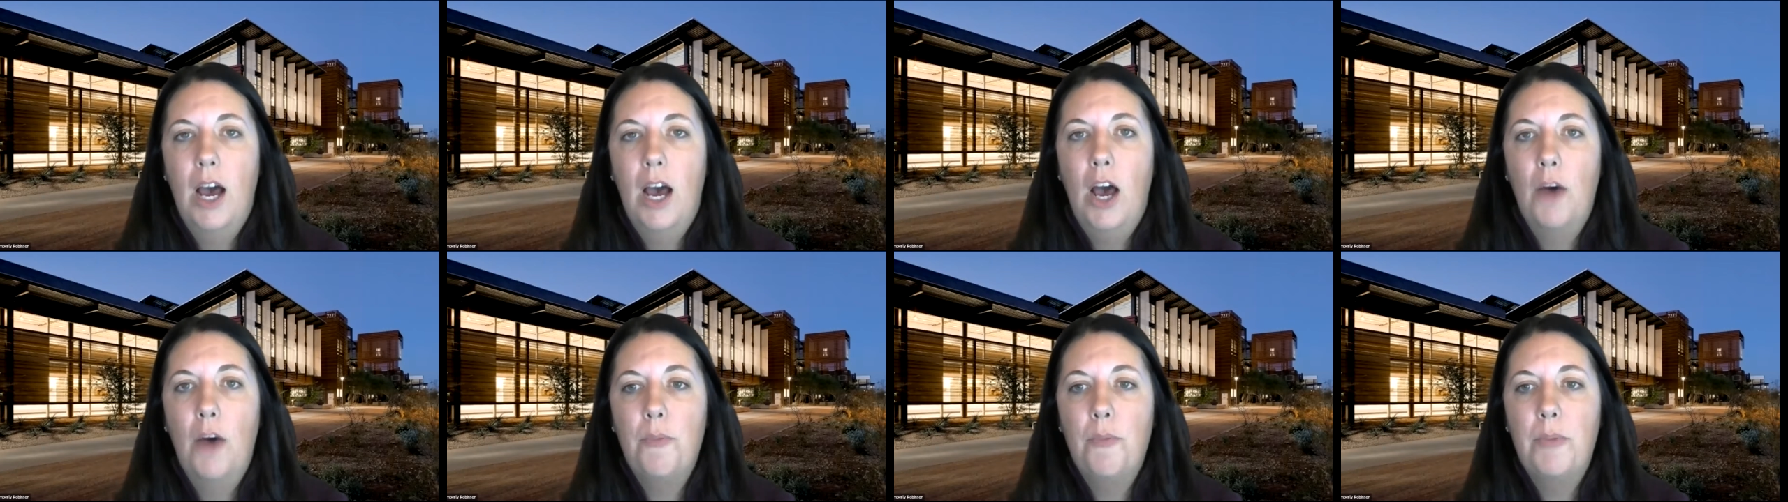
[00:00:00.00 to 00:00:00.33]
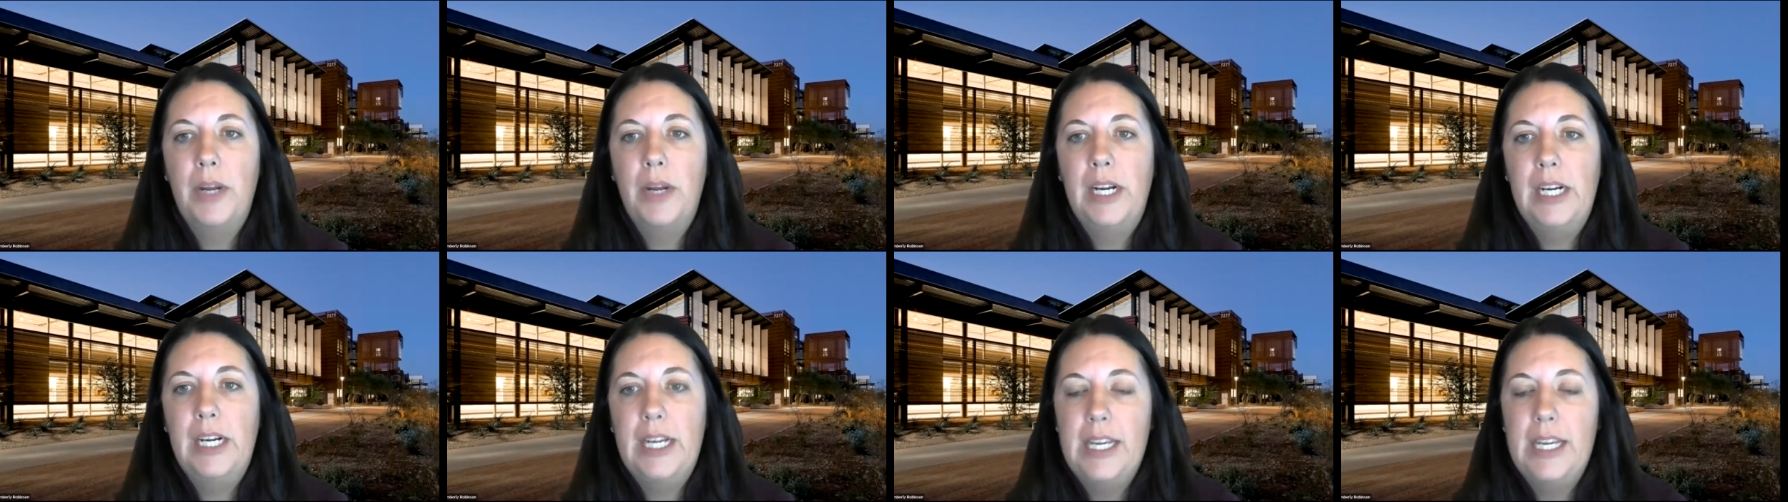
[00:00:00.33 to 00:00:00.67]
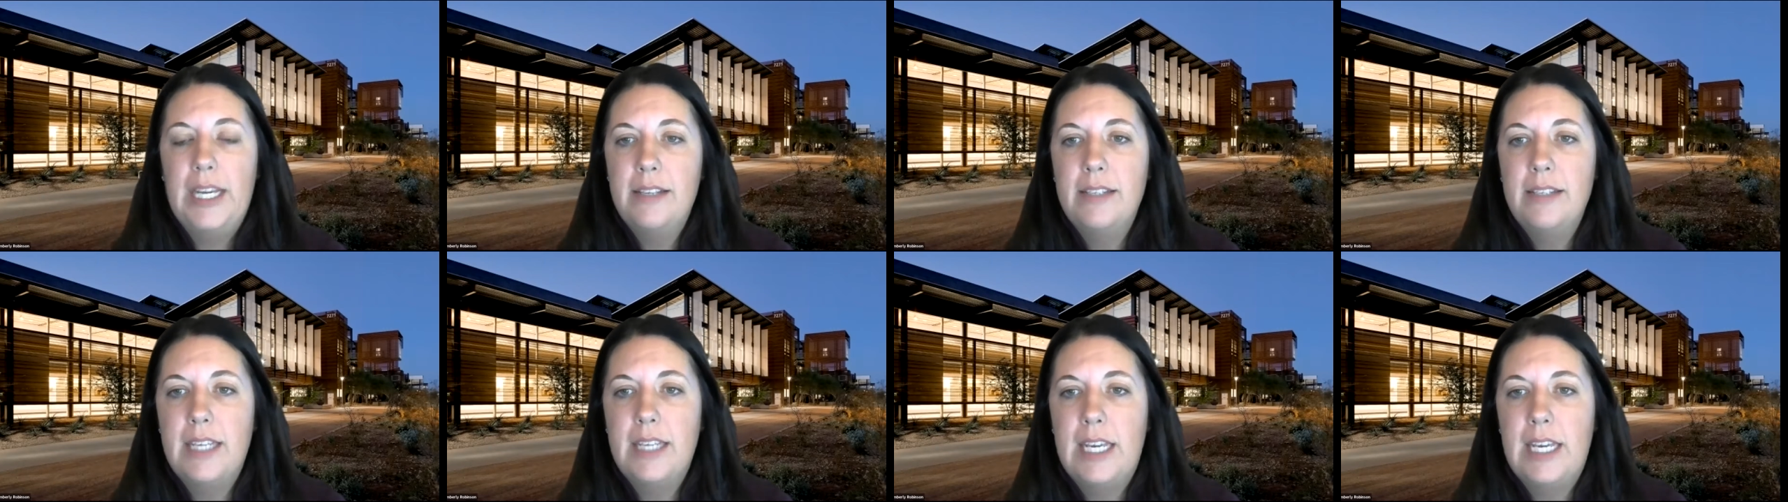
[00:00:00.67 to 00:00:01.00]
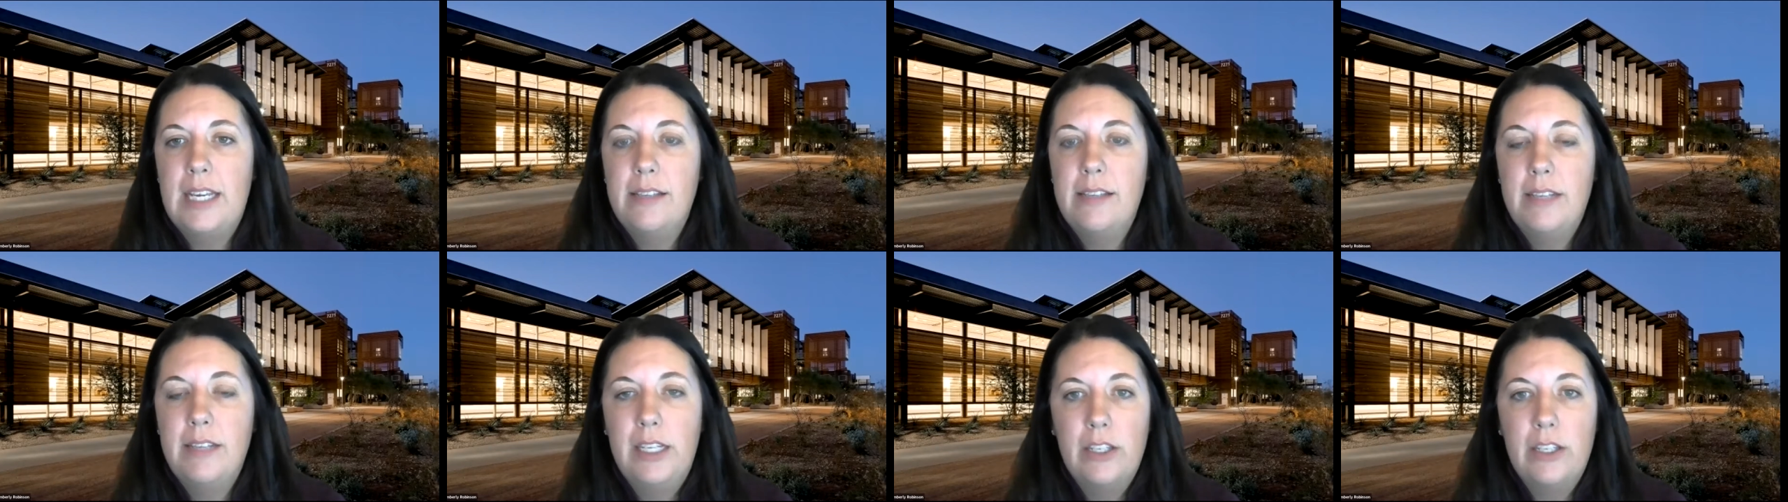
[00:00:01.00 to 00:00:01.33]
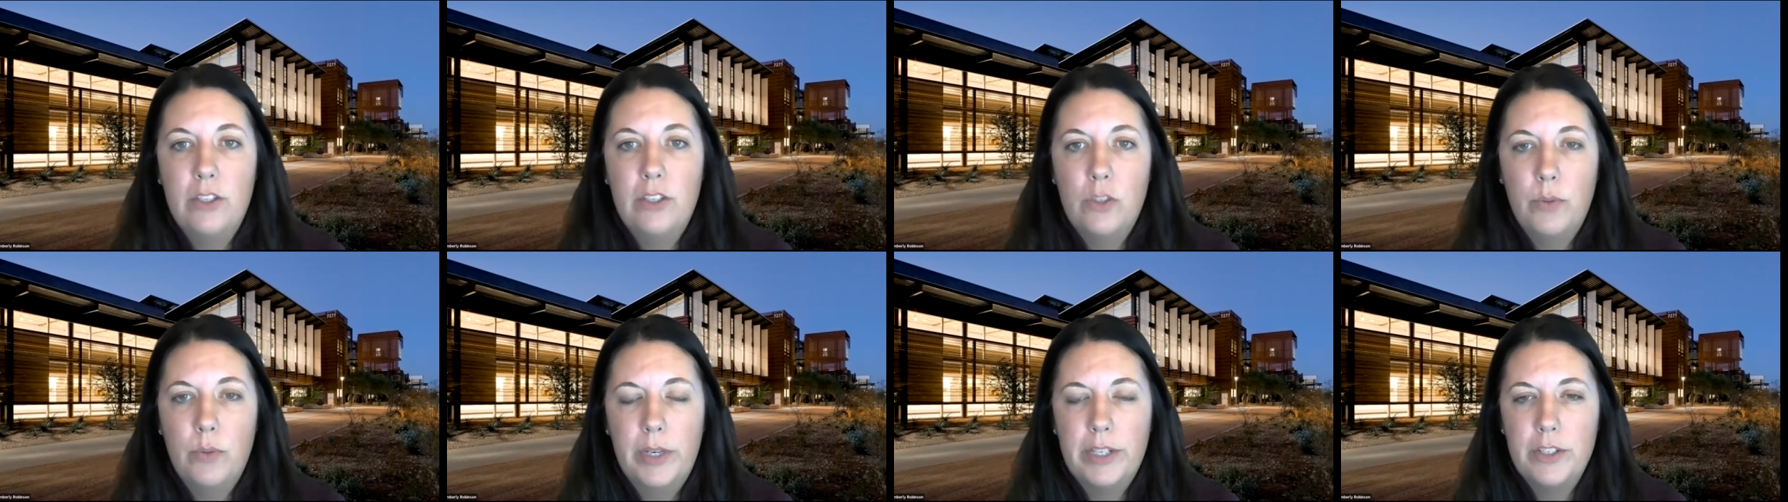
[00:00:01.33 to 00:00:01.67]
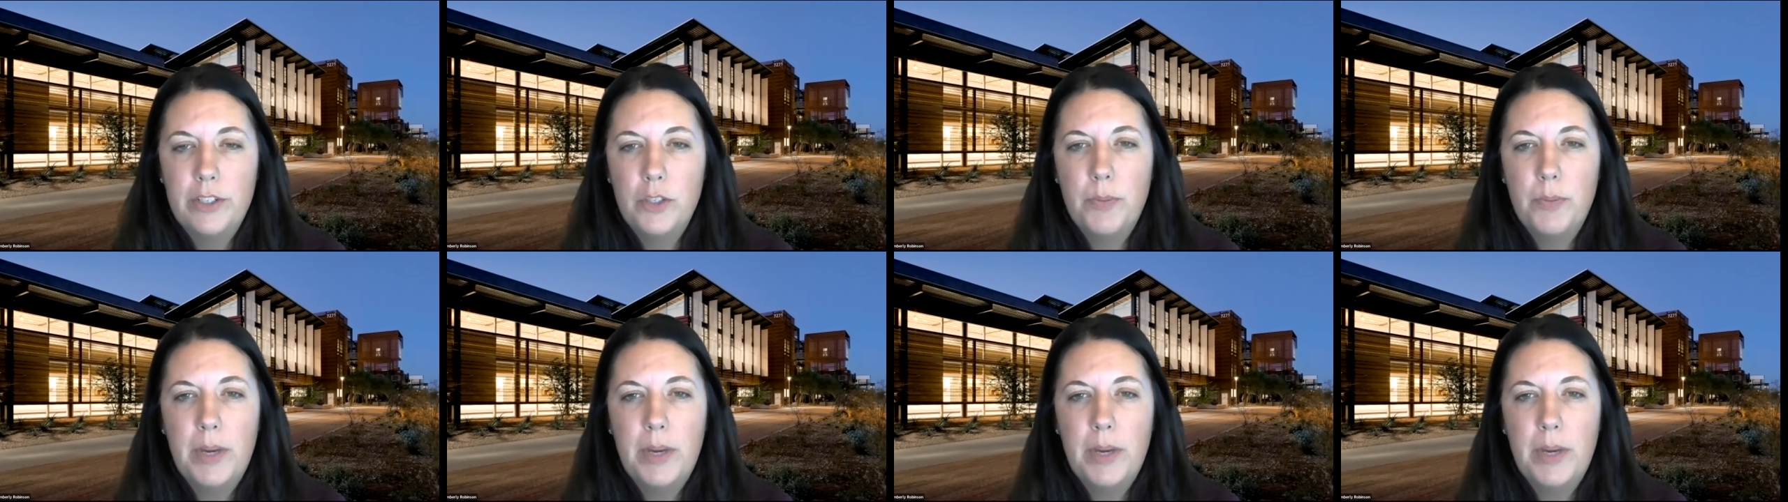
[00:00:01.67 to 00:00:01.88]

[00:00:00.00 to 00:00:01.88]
But it is easy to switch,